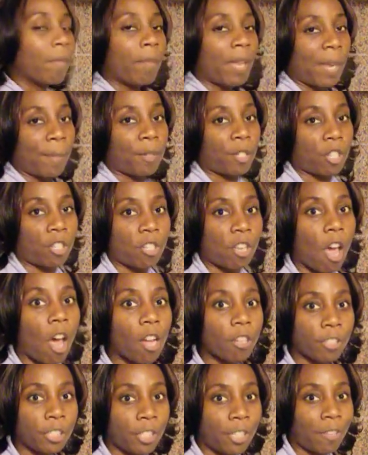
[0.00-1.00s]
be able to
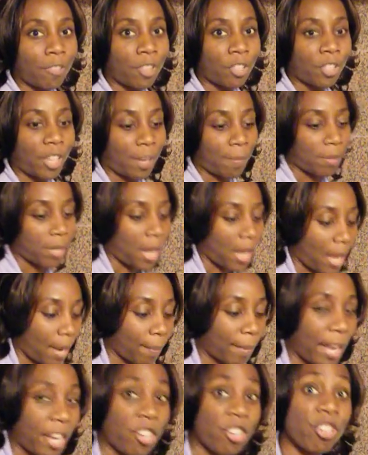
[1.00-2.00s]
talk to you at the same time.
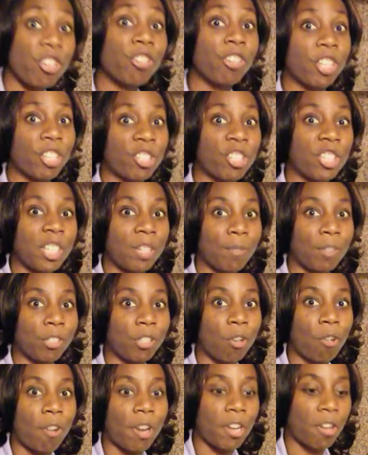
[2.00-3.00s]
And you can see what's
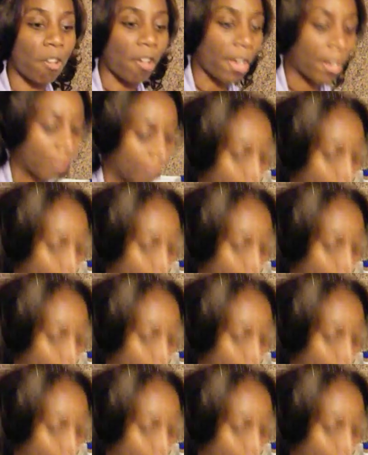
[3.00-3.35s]
going on.